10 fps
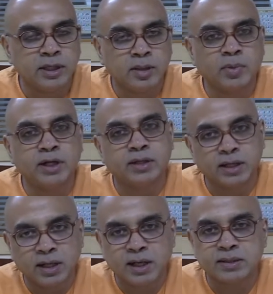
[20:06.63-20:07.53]
But
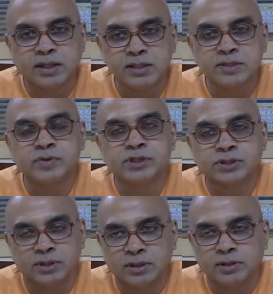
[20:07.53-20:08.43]
there are things which
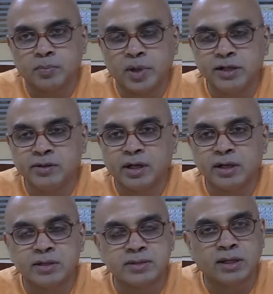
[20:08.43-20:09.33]
the mind
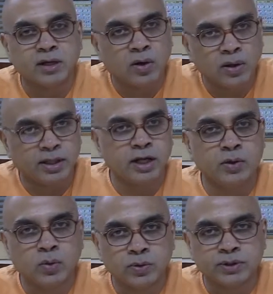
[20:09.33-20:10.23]
readers and all can
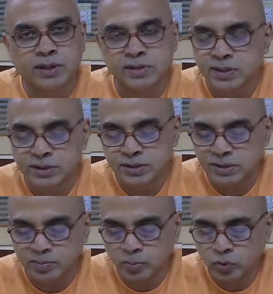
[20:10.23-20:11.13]
know things. It
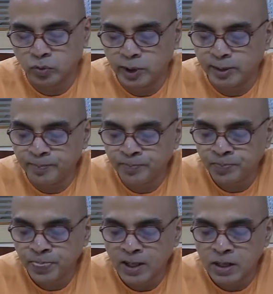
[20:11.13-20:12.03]
is proved.
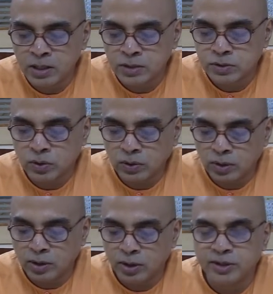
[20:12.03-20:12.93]

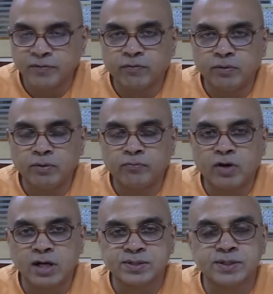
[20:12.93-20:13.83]
So the
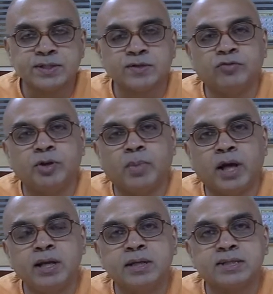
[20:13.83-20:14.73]
fastness of the
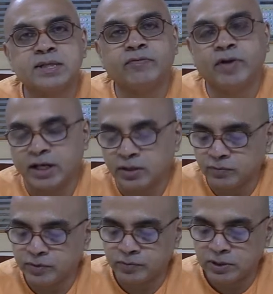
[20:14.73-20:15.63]
mind is a fact of
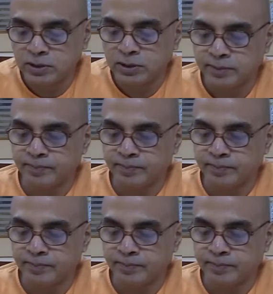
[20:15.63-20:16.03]
the world.